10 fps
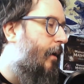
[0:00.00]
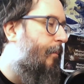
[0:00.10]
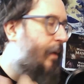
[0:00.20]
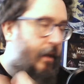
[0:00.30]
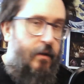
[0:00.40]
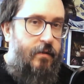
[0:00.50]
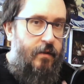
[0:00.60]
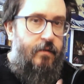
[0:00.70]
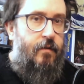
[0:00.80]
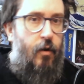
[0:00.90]
because
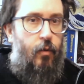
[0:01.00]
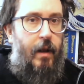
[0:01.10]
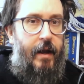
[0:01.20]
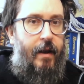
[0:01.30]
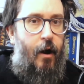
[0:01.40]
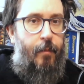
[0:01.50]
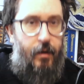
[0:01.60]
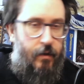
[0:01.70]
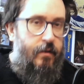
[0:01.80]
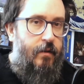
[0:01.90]
it's so laid out,
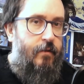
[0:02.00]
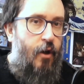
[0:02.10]
because it's so